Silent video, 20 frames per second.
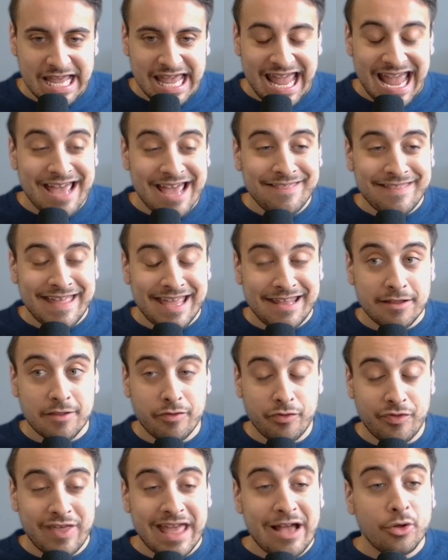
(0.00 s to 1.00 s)
And then
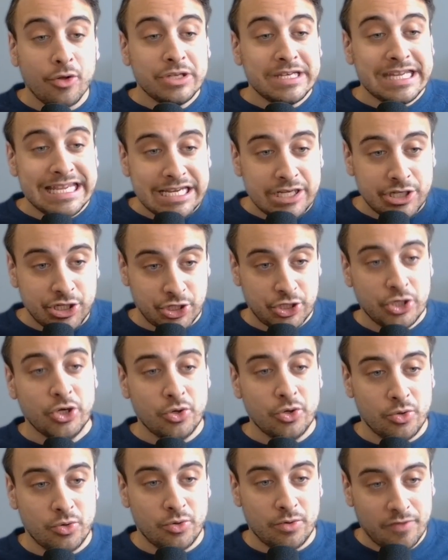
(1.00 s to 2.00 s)
they'll need you,